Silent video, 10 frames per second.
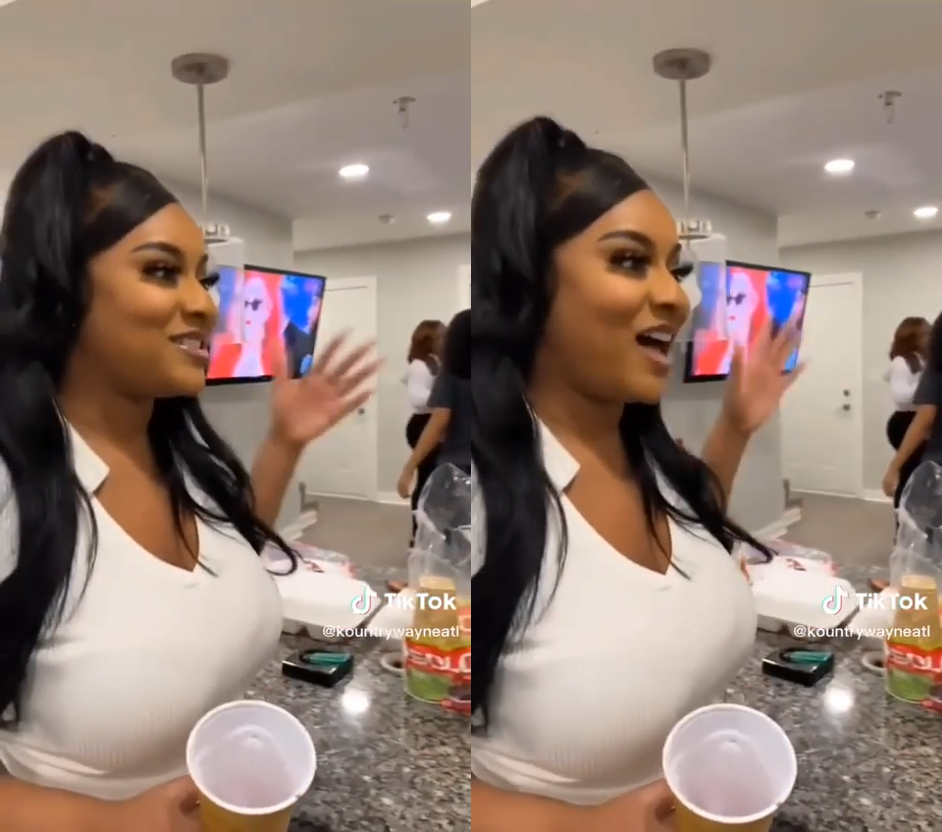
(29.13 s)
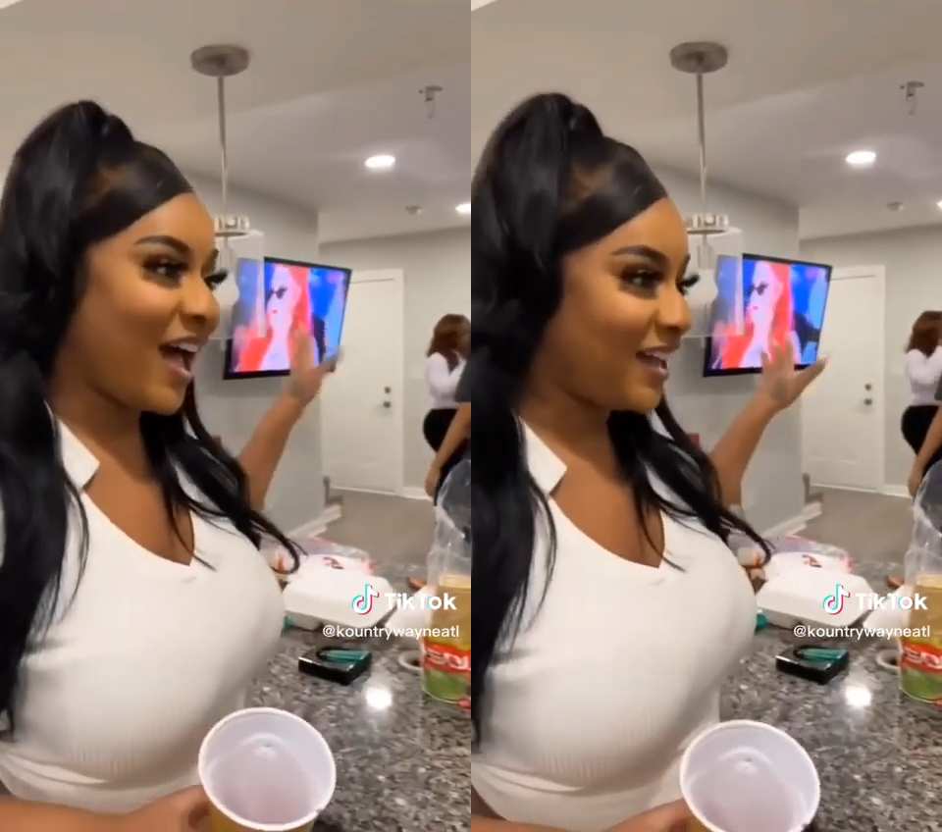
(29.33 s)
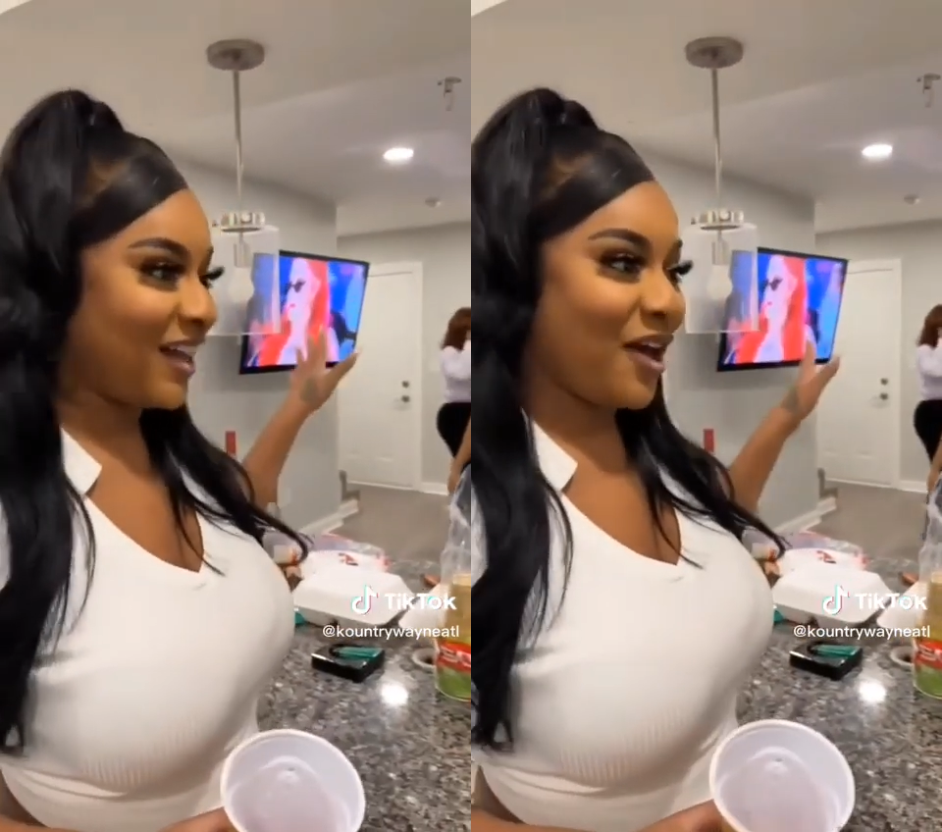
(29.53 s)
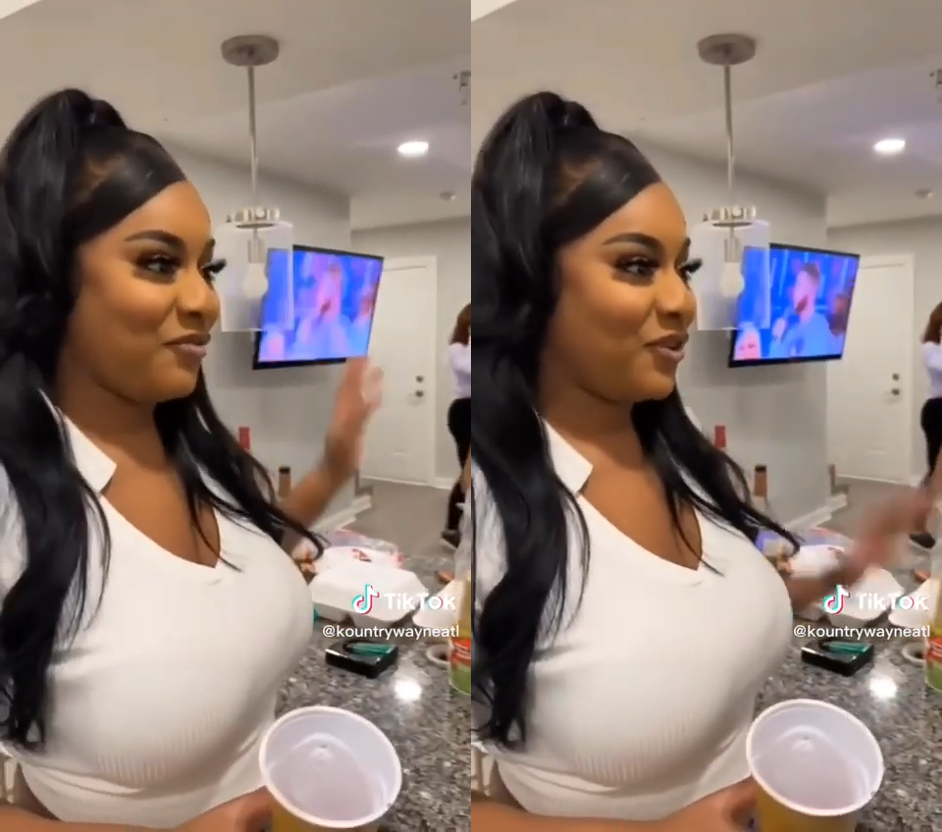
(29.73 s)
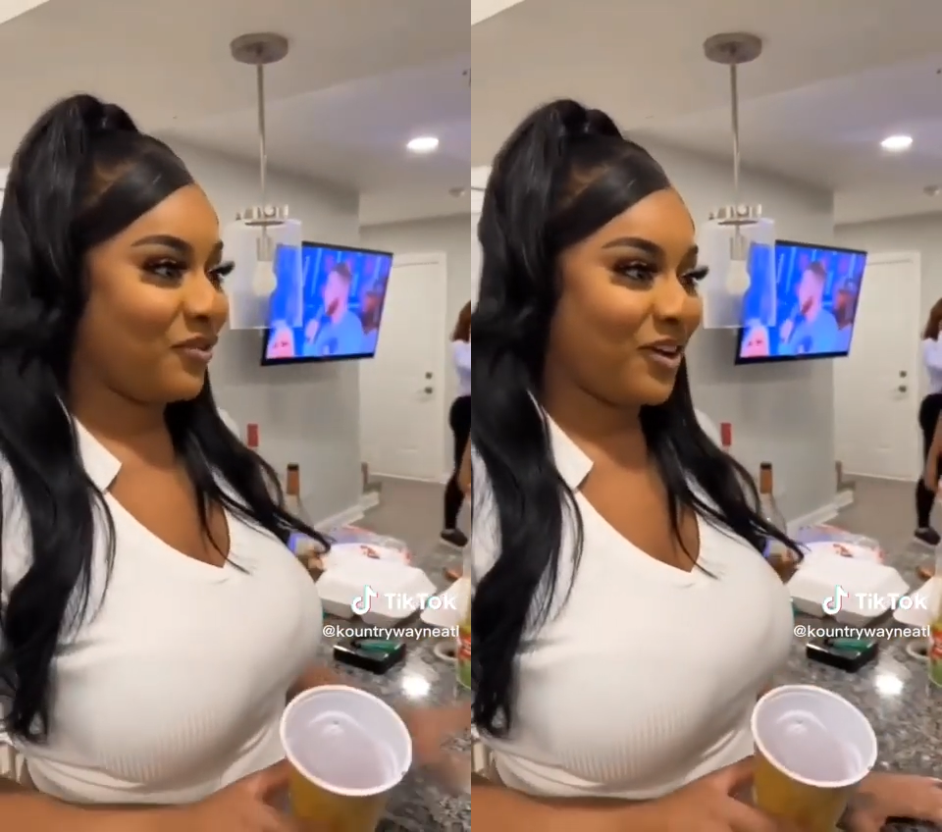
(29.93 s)
dying
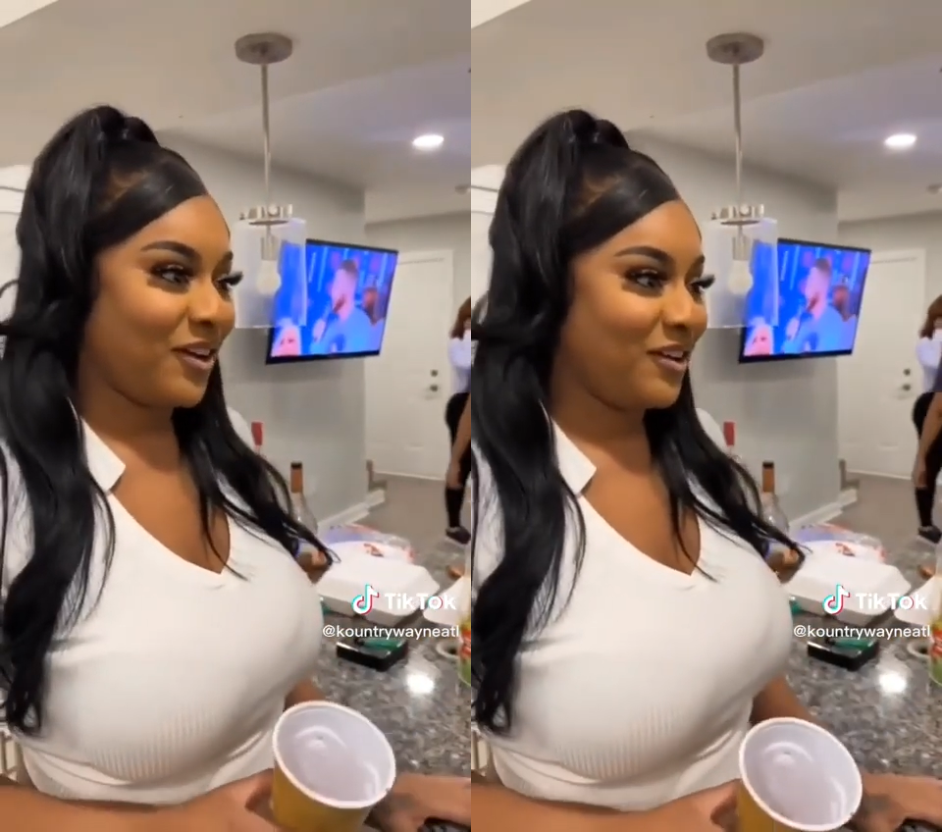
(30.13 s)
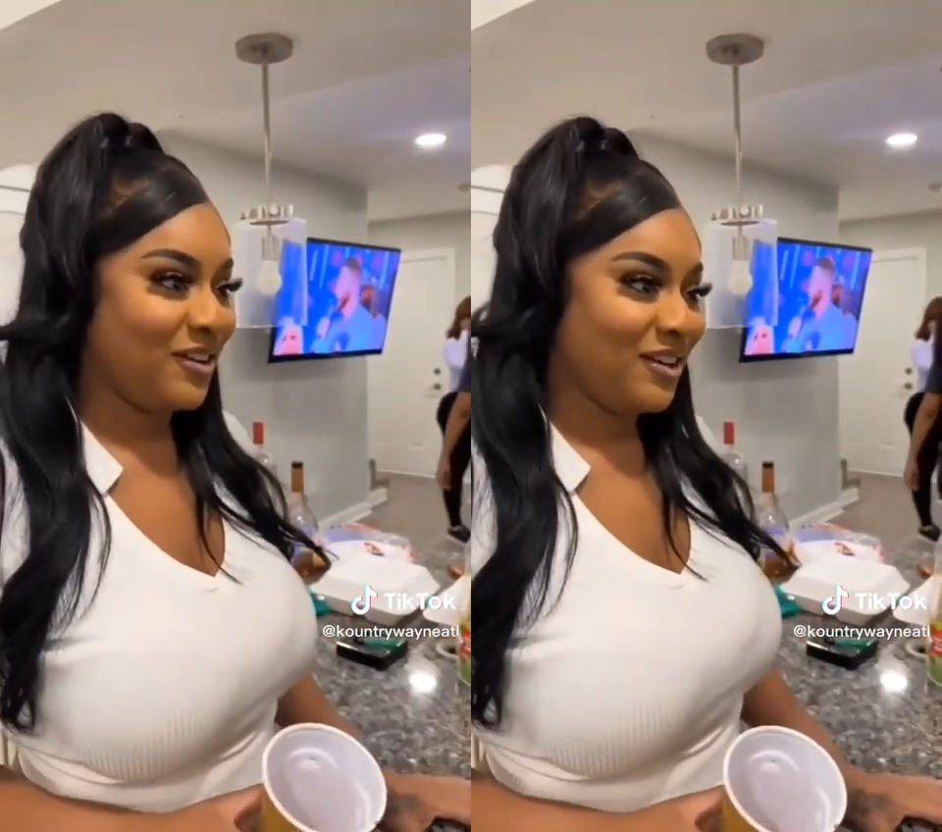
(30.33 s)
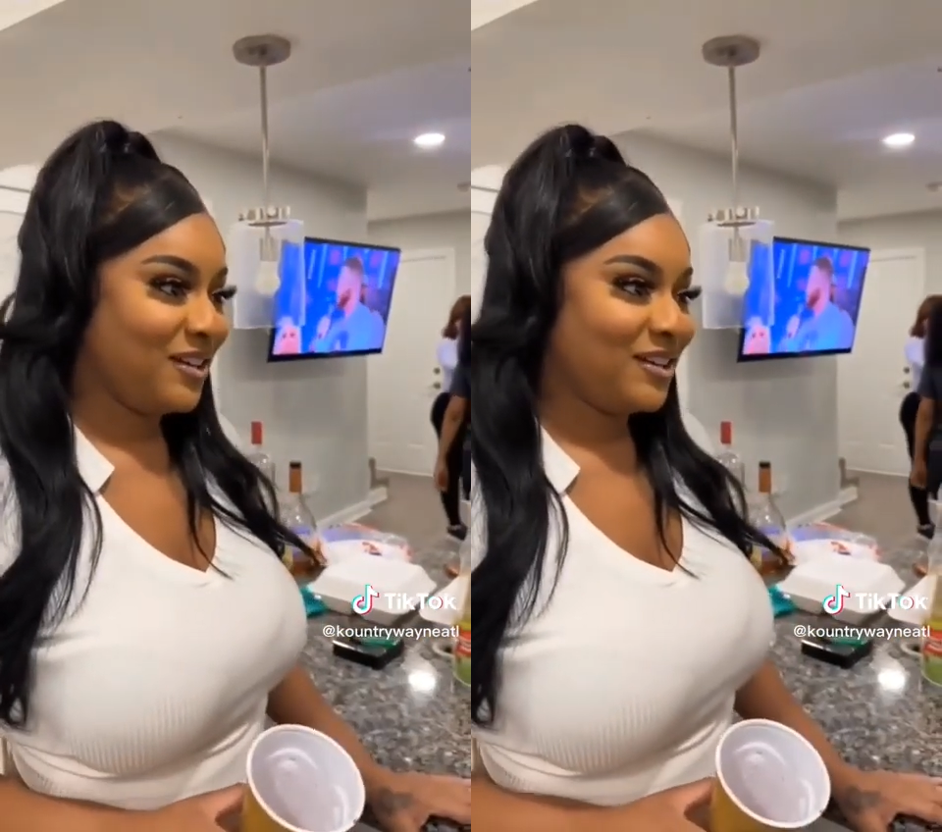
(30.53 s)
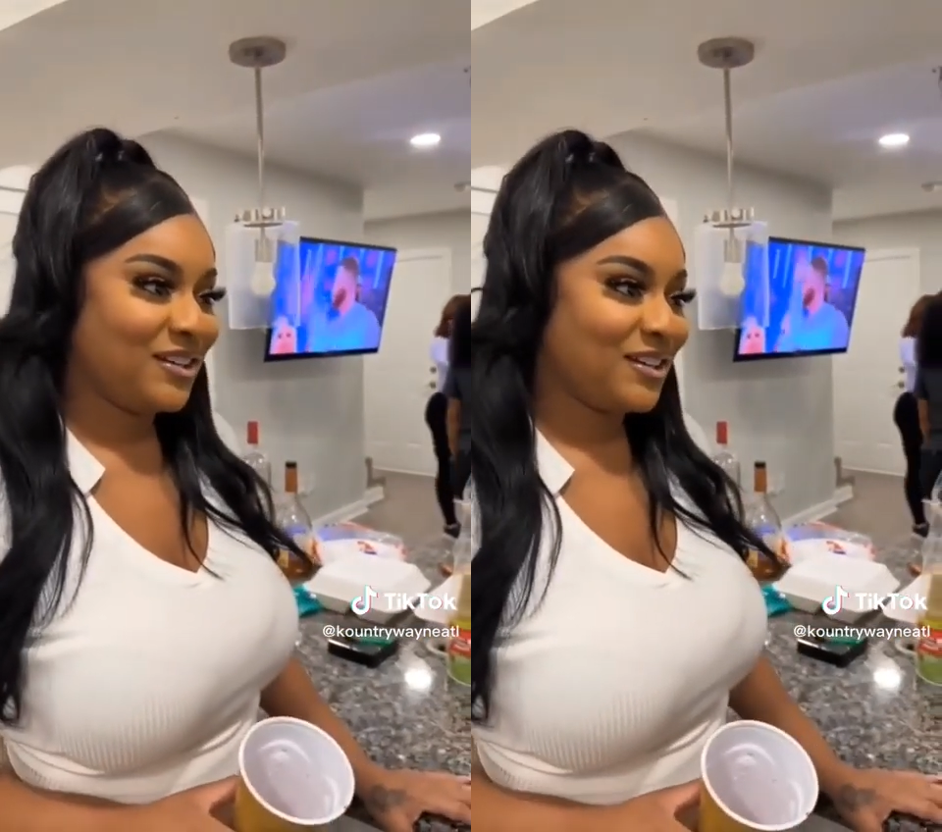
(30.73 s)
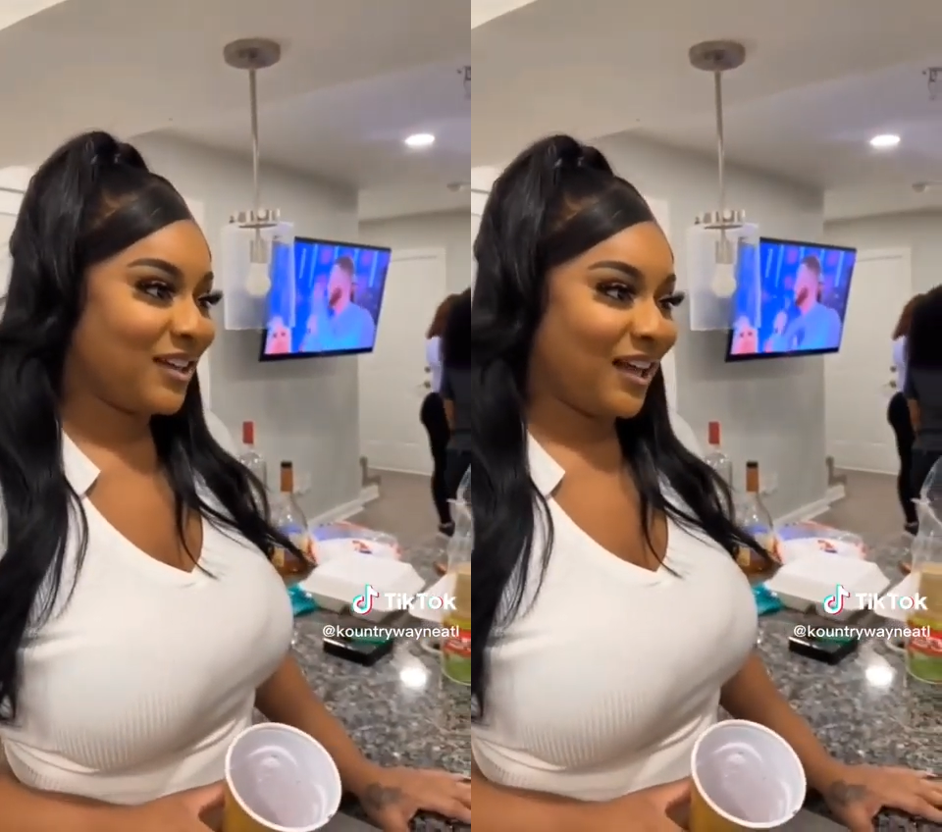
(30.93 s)
laughing over there.
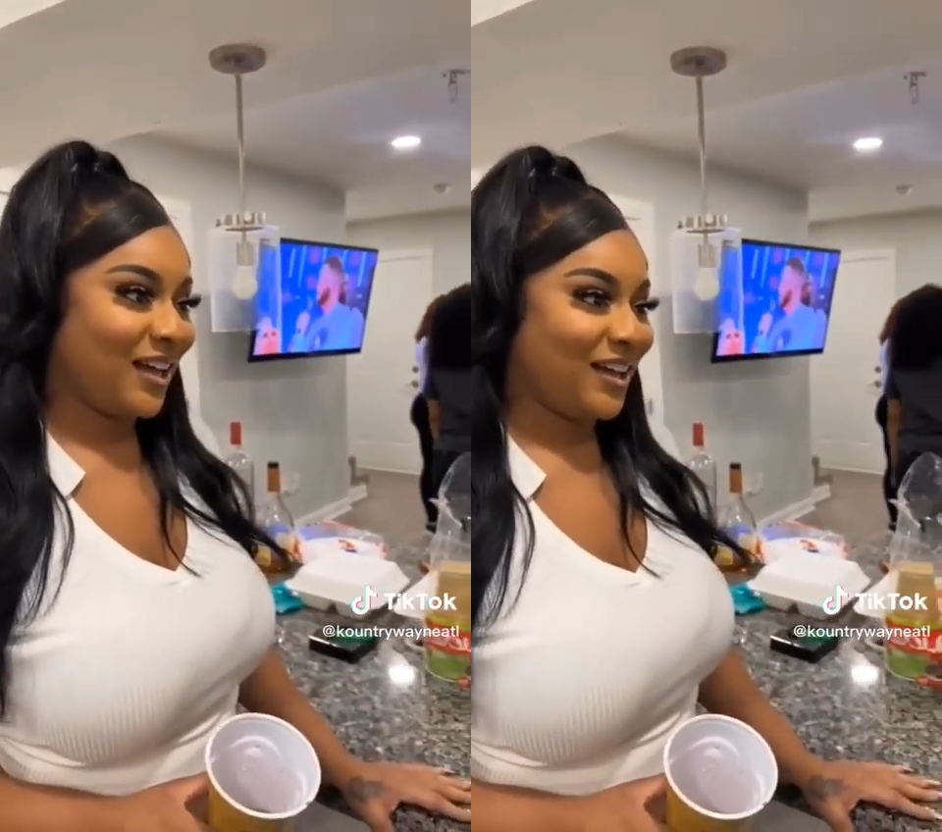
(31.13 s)
Like,